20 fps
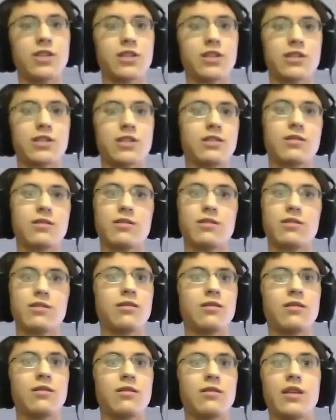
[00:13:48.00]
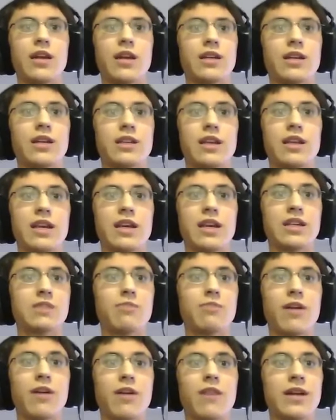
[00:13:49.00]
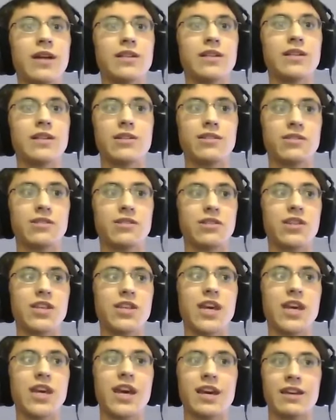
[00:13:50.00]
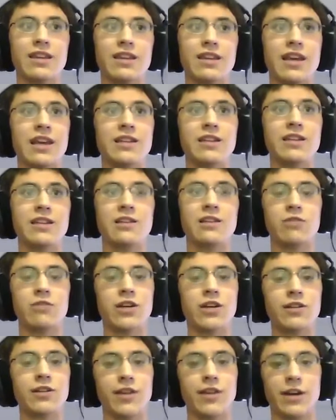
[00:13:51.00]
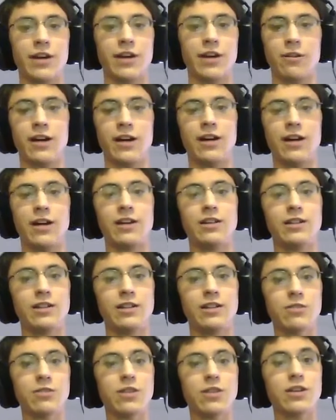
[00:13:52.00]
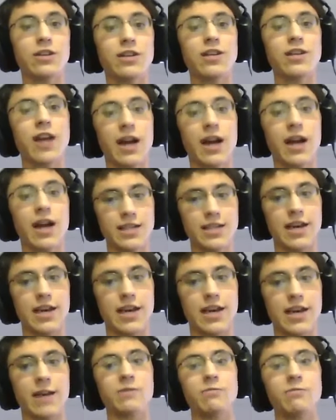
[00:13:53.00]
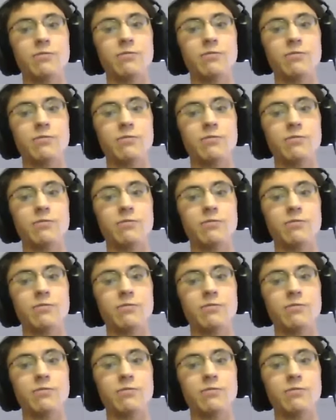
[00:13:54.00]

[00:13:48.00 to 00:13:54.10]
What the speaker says: just an experimental thing that didn't work very well. It was a good concept.